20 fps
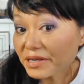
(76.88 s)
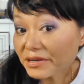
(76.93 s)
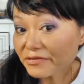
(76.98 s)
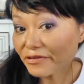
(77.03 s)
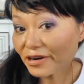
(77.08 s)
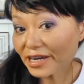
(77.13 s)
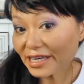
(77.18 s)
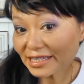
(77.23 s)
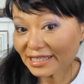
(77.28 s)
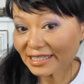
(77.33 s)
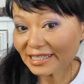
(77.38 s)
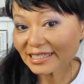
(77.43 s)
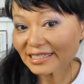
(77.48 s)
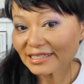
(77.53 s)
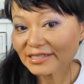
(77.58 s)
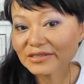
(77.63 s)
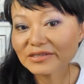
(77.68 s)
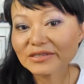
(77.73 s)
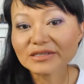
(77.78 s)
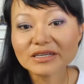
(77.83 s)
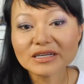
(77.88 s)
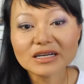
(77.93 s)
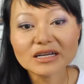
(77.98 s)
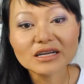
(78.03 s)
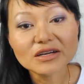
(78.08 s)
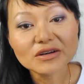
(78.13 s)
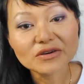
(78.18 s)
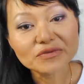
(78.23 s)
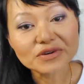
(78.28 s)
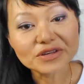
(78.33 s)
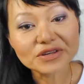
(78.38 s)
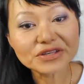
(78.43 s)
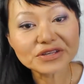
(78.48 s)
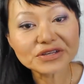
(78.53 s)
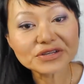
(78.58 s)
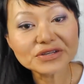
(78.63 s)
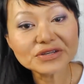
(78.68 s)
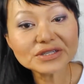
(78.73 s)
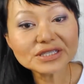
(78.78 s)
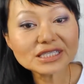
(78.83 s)
be friends with
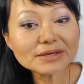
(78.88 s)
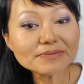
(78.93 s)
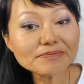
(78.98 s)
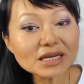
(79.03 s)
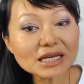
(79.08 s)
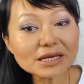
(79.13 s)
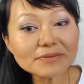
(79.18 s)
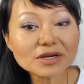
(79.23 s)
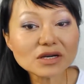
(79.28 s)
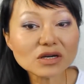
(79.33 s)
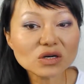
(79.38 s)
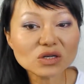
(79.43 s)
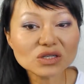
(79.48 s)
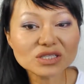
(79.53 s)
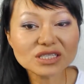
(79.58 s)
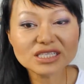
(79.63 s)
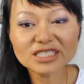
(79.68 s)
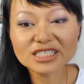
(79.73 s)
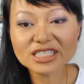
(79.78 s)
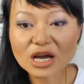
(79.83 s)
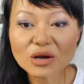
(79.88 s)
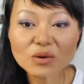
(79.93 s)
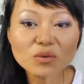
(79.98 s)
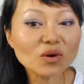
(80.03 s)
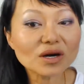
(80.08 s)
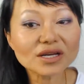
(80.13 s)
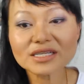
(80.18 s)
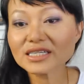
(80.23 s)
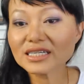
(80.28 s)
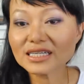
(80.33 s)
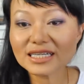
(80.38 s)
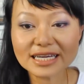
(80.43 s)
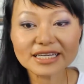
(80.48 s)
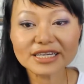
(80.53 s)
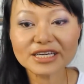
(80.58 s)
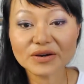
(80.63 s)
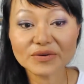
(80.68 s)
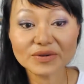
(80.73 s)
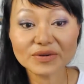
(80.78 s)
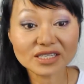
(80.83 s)
you simply because you don't want to
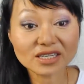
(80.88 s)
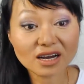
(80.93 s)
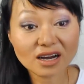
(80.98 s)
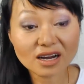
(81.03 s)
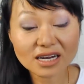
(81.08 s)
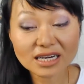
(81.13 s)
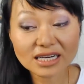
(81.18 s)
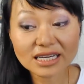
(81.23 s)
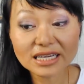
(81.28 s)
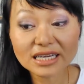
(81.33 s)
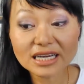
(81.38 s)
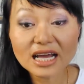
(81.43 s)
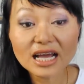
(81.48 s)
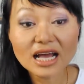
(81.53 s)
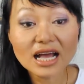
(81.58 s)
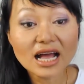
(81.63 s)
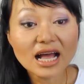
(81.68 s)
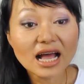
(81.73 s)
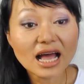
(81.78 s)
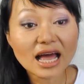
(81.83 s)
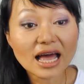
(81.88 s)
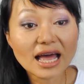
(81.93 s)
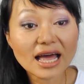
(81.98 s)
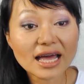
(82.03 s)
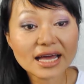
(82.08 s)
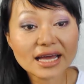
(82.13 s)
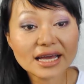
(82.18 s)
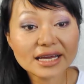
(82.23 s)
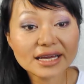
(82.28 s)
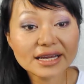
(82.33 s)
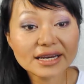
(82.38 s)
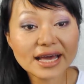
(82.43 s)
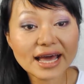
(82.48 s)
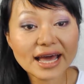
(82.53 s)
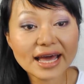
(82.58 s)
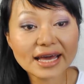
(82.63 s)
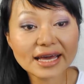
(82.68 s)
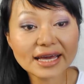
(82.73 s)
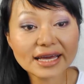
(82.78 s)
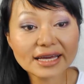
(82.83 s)
let go entirely and
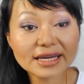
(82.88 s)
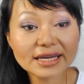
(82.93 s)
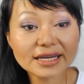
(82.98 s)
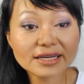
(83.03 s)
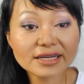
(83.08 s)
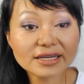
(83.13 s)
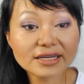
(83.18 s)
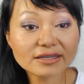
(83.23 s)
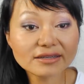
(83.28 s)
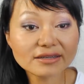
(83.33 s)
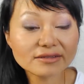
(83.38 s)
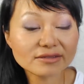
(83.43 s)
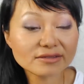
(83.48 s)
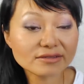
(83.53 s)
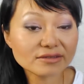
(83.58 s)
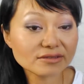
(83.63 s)
hang